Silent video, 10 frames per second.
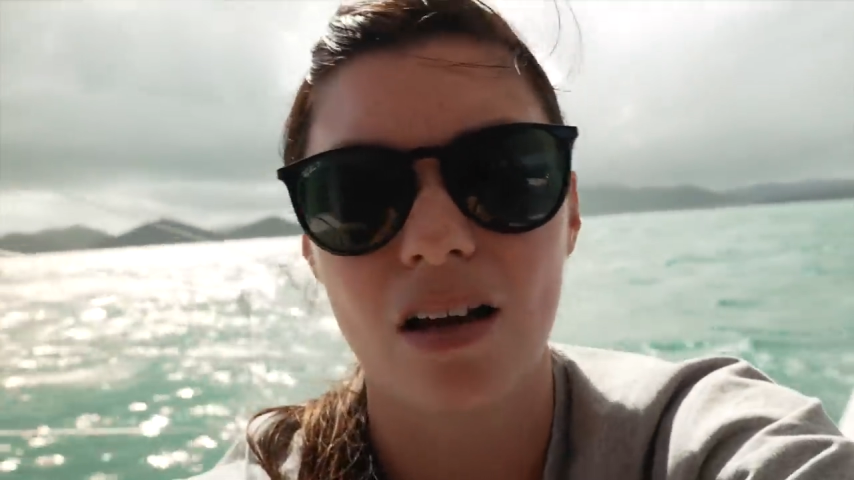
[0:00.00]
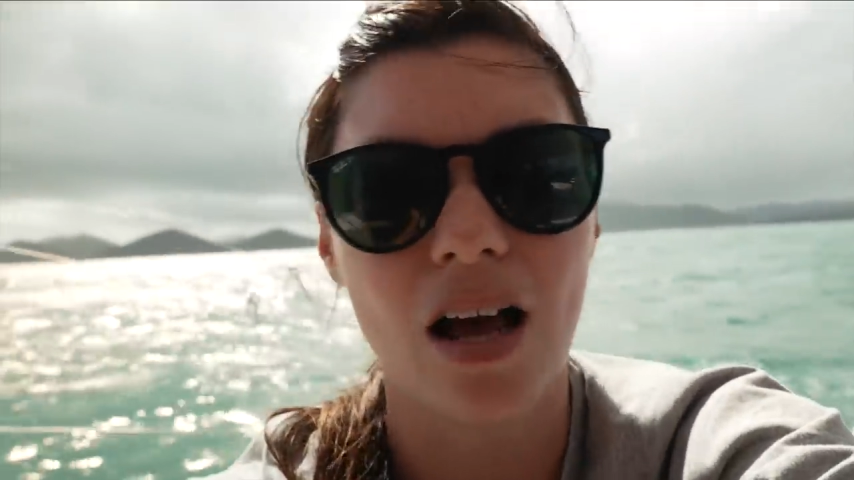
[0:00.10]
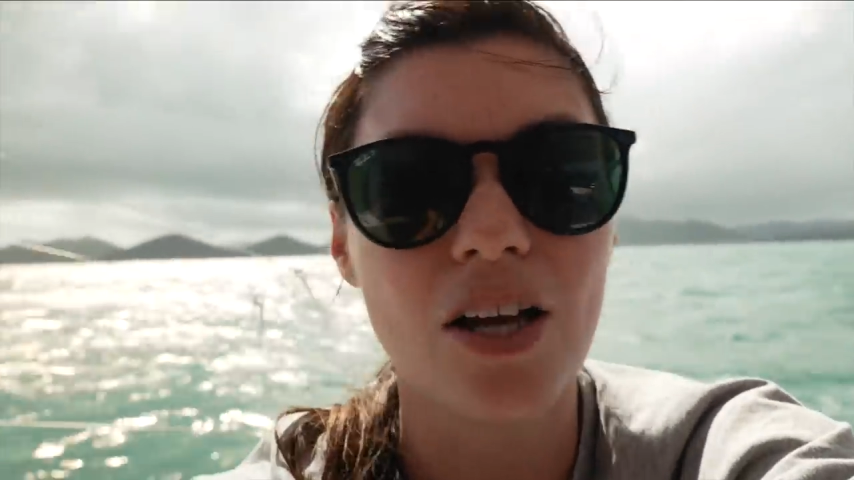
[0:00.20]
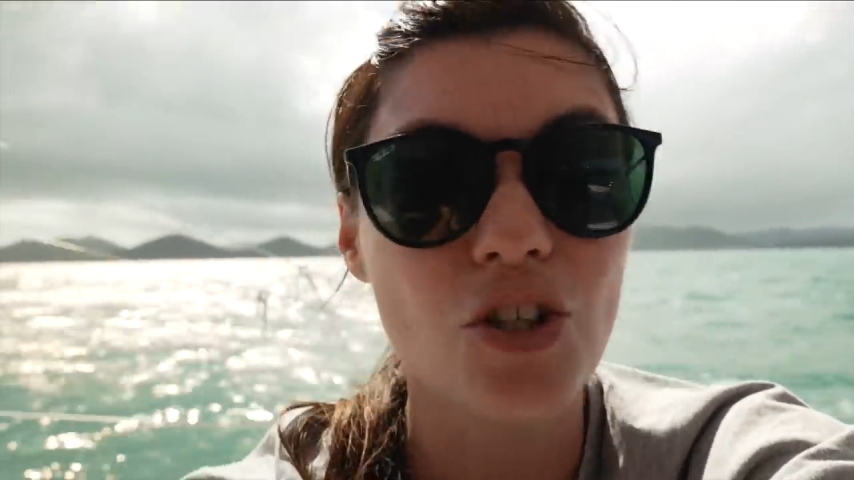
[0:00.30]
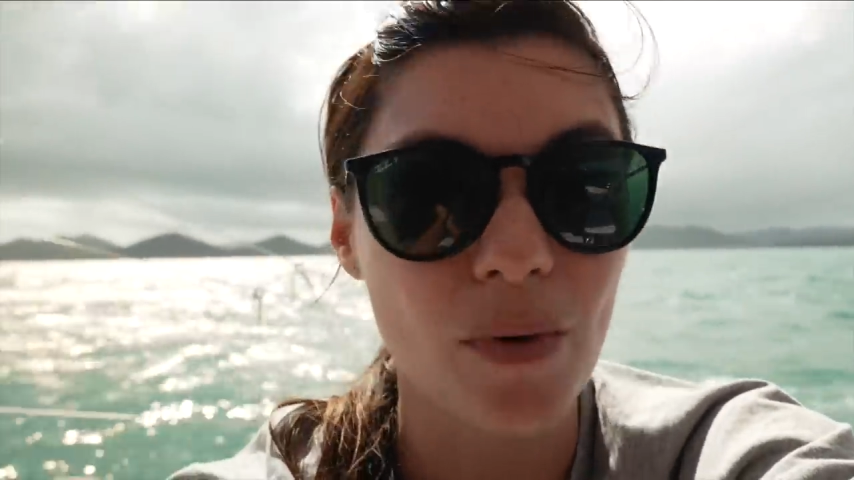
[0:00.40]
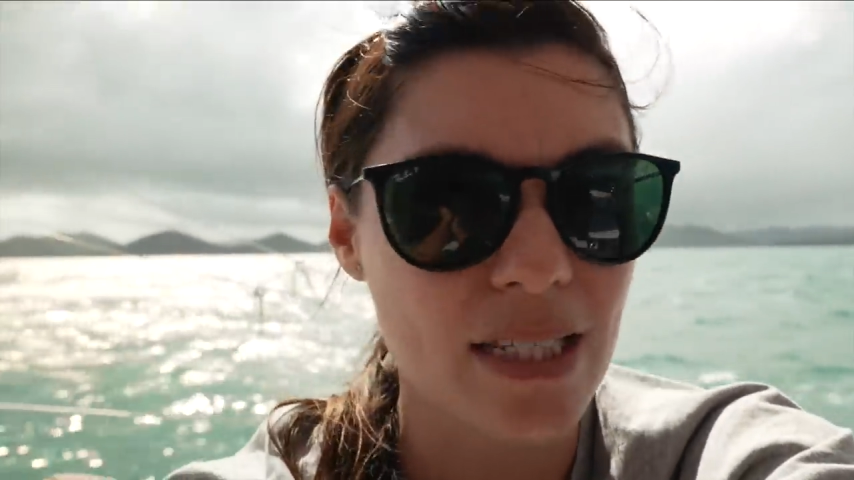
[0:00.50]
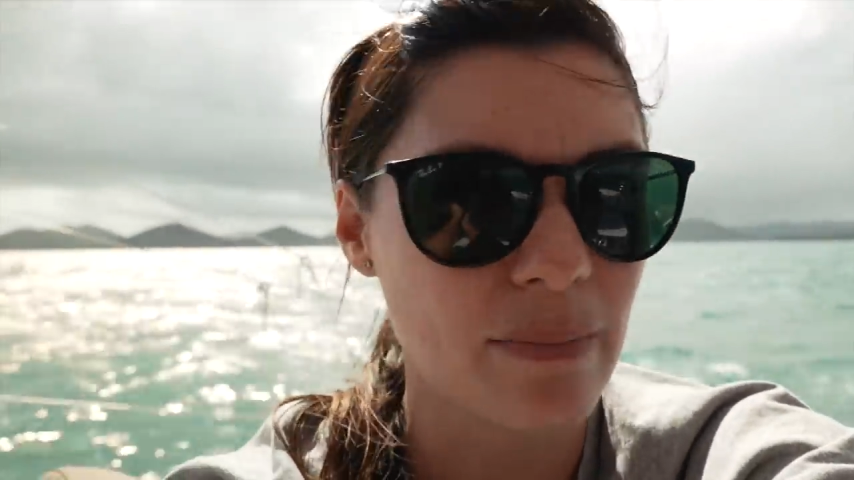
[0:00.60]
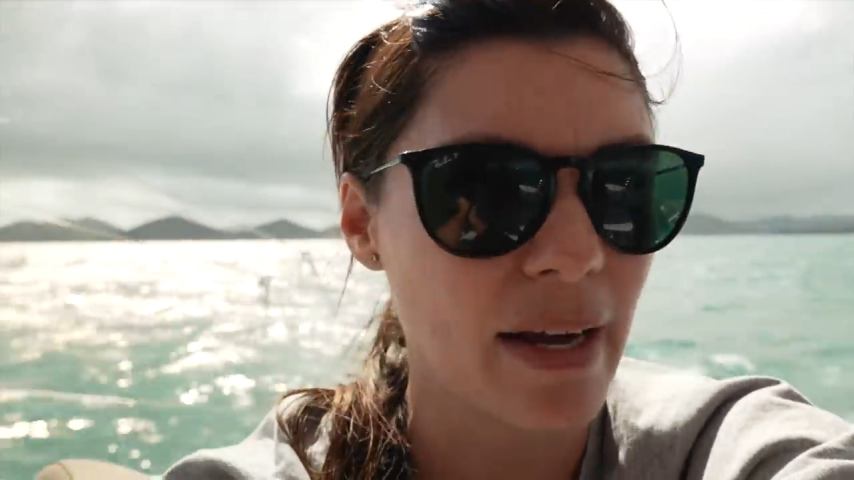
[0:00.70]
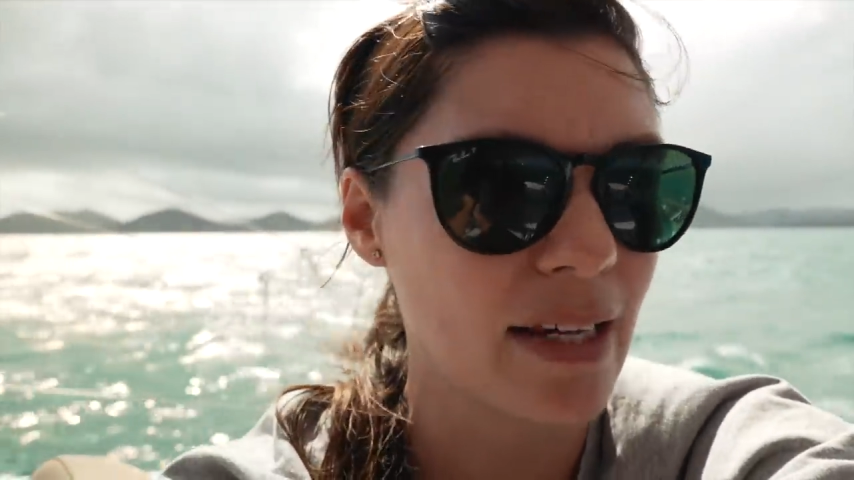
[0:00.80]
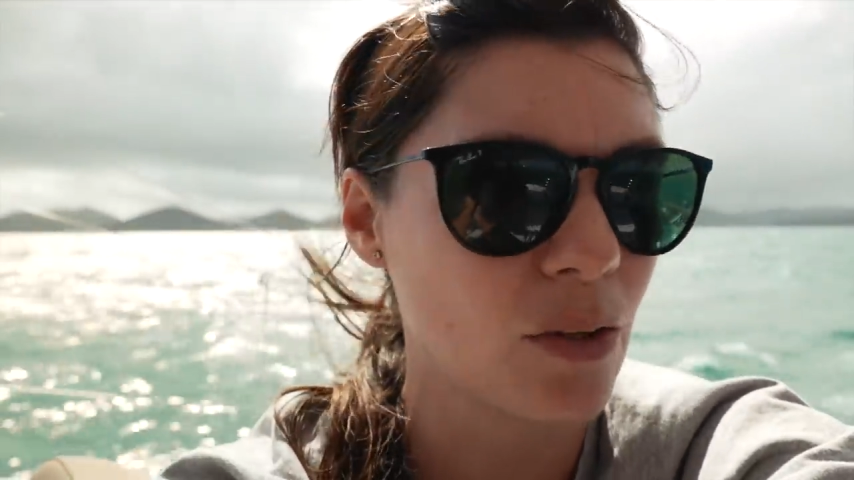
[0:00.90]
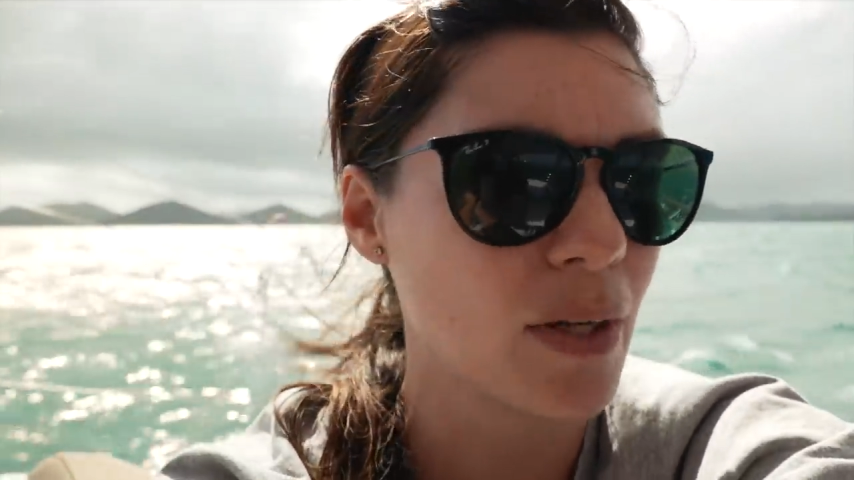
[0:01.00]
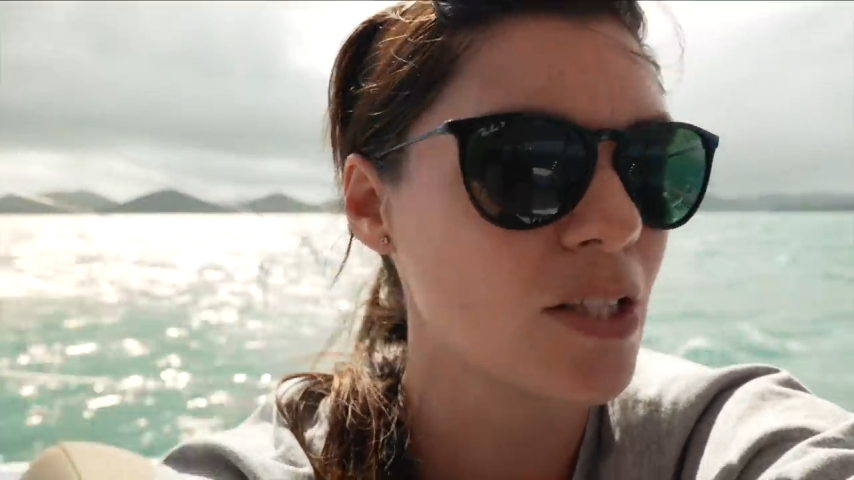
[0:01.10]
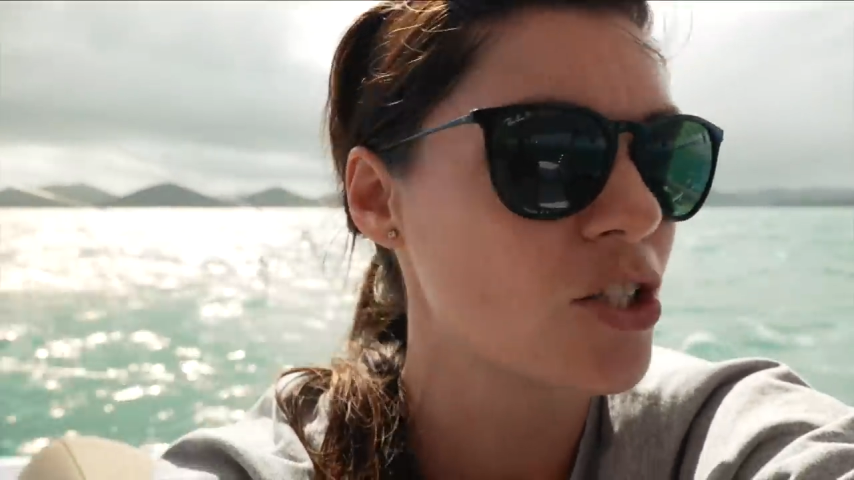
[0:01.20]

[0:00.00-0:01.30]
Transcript: underestimating the wind